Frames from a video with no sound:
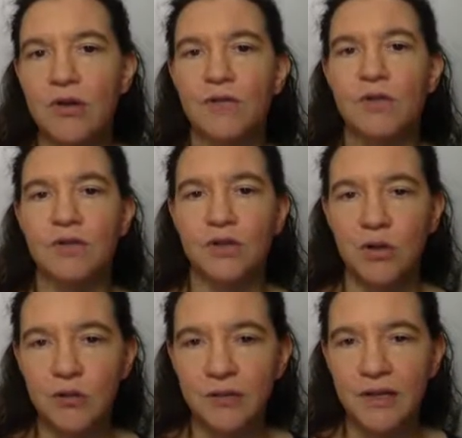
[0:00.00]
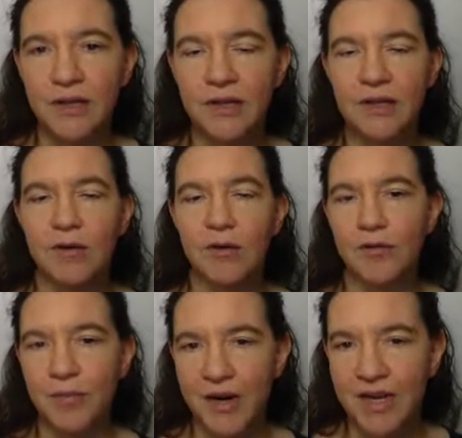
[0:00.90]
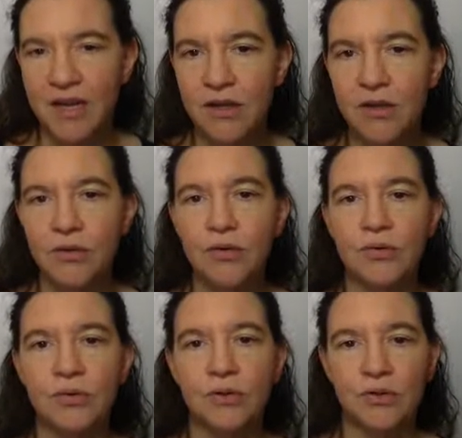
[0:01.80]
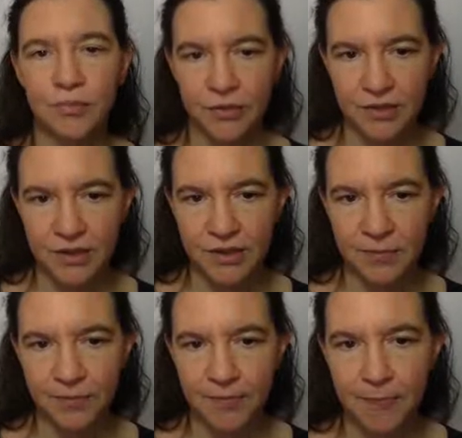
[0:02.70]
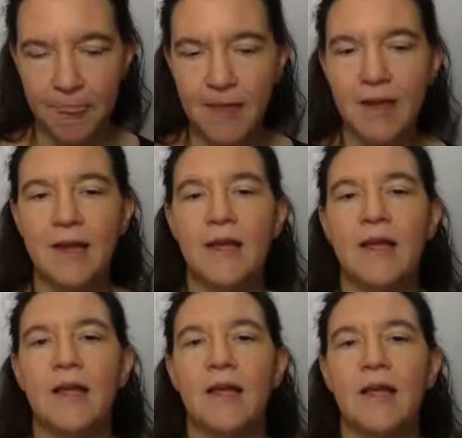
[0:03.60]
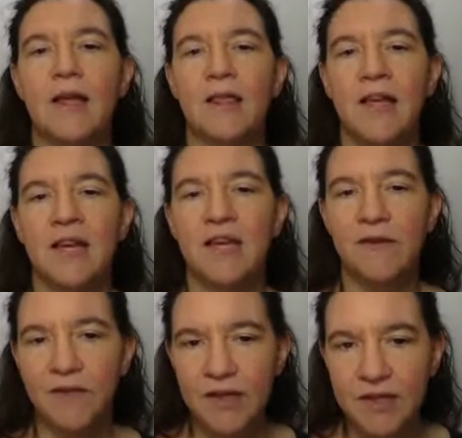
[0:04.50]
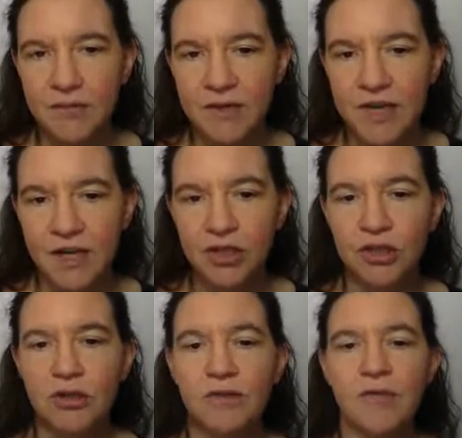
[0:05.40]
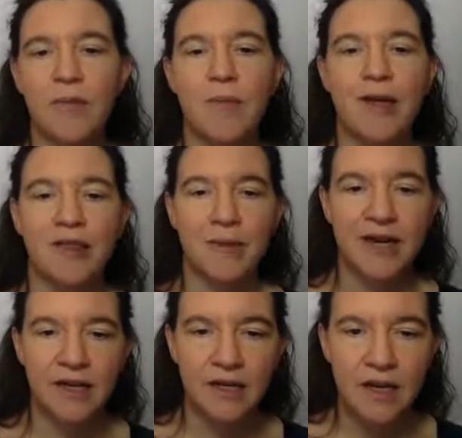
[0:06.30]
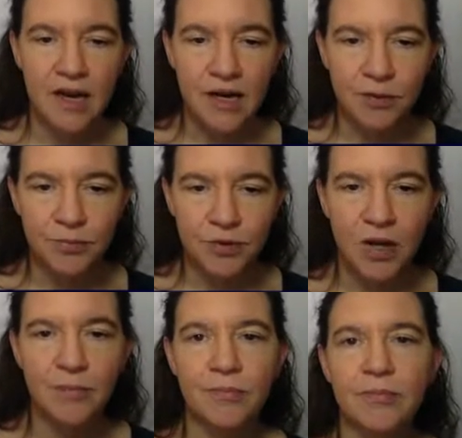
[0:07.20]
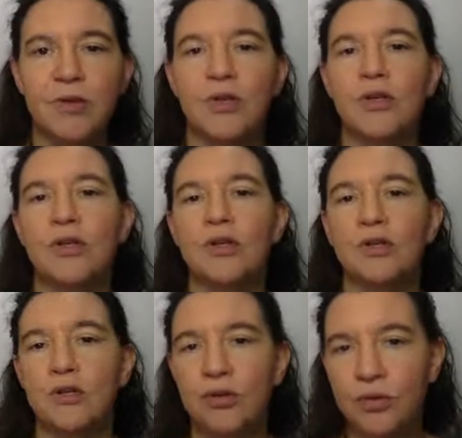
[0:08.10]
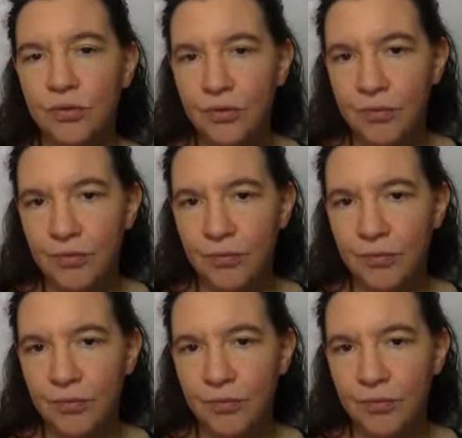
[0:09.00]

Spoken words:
for solving or for breaking your new cool crypto system. Then if there's a reduction from a mathematically hard problem to,